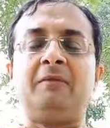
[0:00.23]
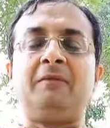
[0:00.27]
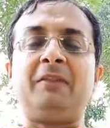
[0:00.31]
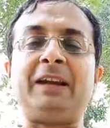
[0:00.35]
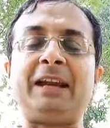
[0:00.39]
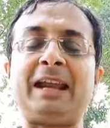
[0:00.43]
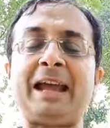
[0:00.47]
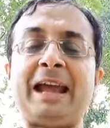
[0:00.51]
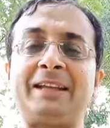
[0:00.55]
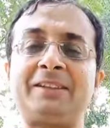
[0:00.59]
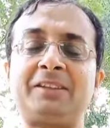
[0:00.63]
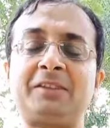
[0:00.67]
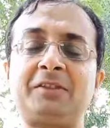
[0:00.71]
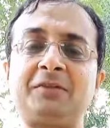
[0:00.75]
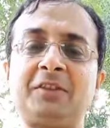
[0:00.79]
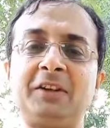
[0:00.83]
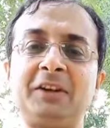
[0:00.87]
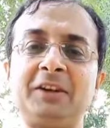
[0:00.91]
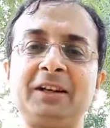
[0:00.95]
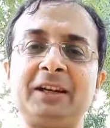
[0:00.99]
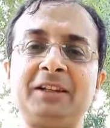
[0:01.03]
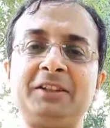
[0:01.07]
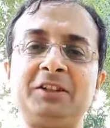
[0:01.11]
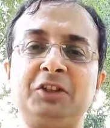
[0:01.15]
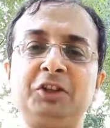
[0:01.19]
Well, as
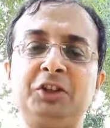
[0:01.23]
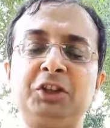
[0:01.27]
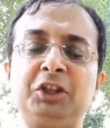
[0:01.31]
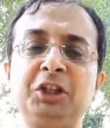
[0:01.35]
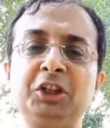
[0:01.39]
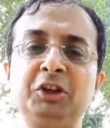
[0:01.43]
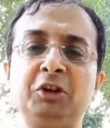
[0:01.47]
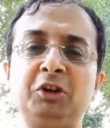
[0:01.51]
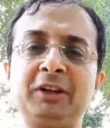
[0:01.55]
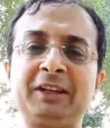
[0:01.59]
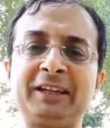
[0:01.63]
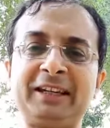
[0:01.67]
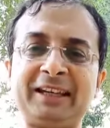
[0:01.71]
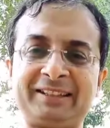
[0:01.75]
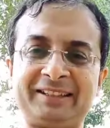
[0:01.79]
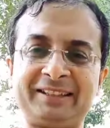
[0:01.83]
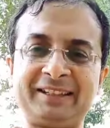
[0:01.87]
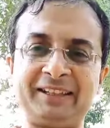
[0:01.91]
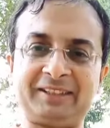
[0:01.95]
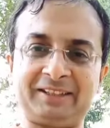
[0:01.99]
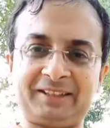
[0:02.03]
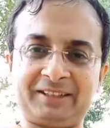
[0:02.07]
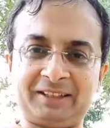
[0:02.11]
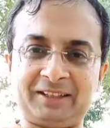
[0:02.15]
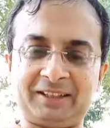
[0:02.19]
far as
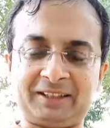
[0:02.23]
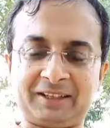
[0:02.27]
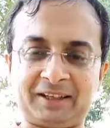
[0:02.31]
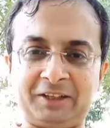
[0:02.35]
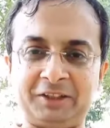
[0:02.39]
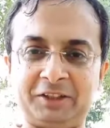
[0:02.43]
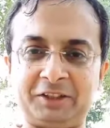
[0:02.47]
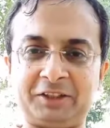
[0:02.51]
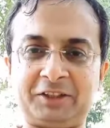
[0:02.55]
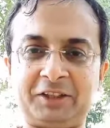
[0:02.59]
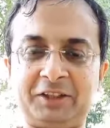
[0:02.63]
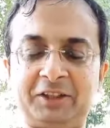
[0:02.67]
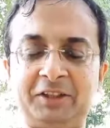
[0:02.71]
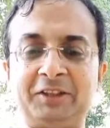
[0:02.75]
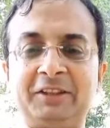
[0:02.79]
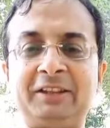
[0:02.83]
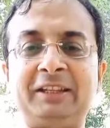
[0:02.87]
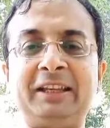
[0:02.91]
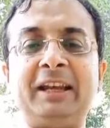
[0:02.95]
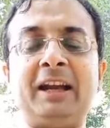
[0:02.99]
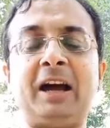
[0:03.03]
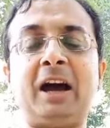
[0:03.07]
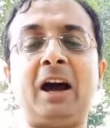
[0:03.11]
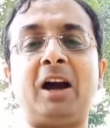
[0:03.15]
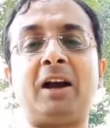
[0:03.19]
geodesics are
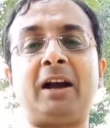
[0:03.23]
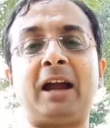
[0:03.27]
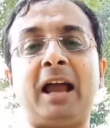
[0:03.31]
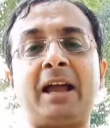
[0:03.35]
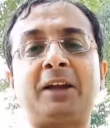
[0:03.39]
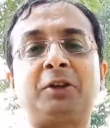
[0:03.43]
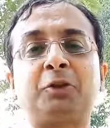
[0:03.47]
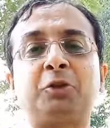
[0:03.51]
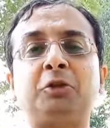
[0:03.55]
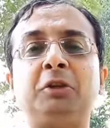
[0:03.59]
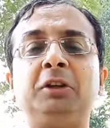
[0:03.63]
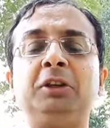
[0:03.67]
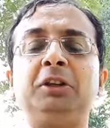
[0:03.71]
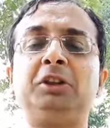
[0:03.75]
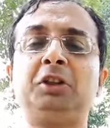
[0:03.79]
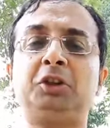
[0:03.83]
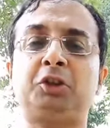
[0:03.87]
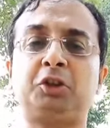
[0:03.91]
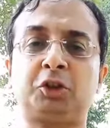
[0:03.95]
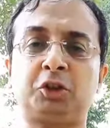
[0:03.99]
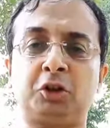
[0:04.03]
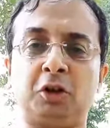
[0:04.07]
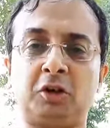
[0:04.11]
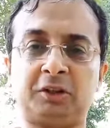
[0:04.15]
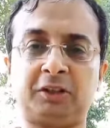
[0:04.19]
concerned, they are actually
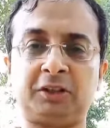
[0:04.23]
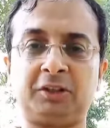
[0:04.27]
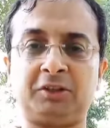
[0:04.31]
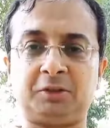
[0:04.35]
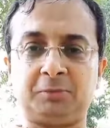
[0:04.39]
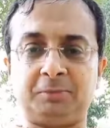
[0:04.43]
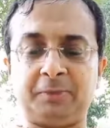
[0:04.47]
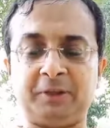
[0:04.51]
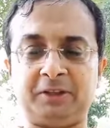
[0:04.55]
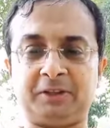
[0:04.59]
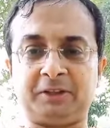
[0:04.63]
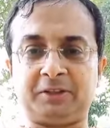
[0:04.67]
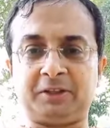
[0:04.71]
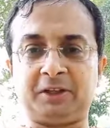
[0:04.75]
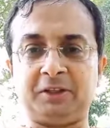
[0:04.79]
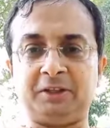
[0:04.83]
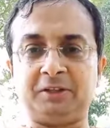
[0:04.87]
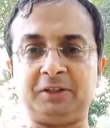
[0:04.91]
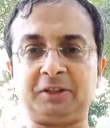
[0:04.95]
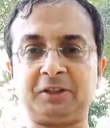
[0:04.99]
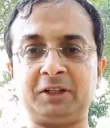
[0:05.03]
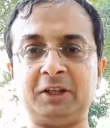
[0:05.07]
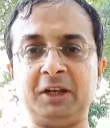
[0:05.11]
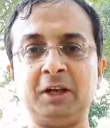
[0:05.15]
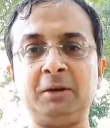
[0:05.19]
the shortest
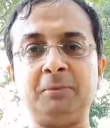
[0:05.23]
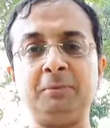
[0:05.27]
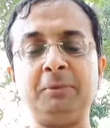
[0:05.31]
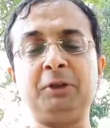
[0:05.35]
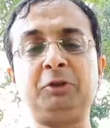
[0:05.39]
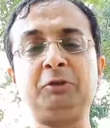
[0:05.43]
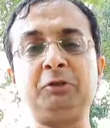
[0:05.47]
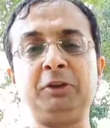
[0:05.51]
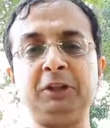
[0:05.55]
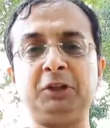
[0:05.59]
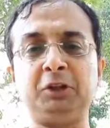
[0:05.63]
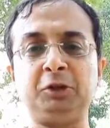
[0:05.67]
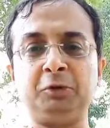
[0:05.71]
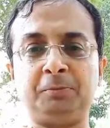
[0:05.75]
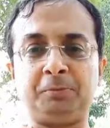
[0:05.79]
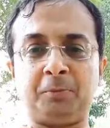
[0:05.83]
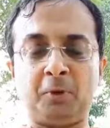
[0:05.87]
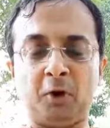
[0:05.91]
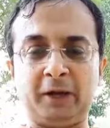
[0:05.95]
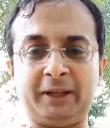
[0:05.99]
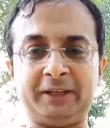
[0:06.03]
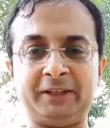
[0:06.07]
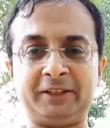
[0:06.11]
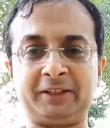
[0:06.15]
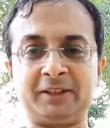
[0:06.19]
distance between two
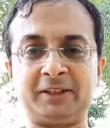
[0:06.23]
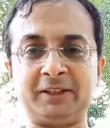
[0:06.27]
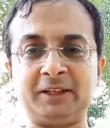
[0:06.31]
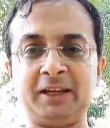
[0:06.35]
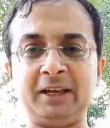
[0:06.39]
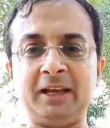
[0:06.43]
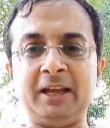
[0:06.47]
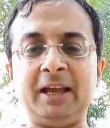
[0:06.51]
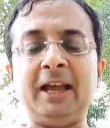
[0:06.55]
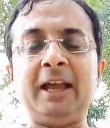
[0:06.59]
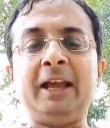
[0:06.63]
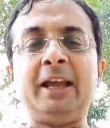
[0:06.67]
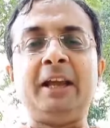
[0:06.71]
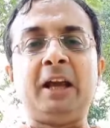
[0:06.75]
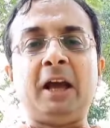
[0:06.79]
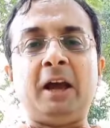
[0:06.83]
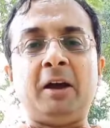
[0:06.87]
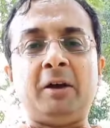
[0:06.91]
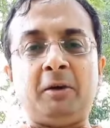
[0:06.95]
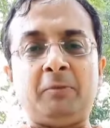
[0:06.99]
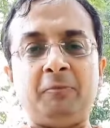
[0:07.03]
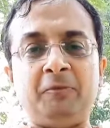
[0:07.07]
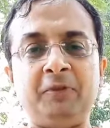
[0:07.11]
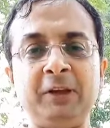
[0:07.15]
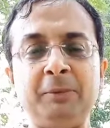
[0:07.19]
points.
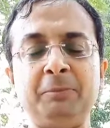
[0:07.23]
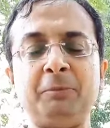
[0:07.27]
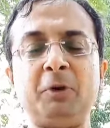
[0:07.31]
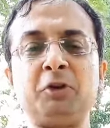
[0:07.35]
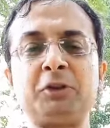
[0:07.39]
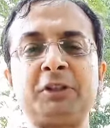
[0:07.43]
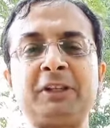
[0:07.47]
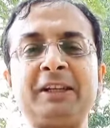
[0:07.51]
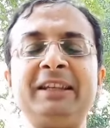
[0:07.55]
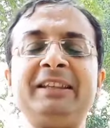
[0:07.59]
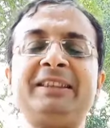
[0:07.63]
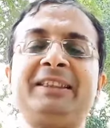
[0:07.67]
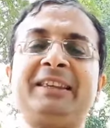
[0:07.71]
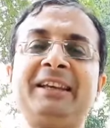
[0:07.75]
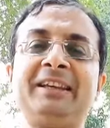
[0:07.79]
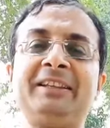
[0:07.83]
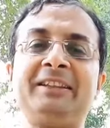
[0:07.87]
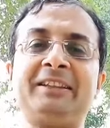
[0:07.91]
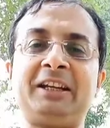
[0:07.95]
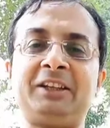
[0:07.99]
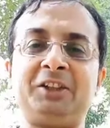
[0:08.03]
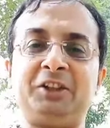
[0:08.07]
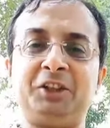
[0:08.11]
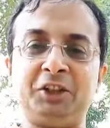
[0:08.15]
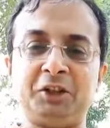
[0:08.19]
We mostly
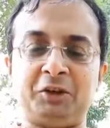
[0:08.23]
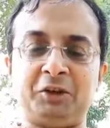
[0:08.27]
think that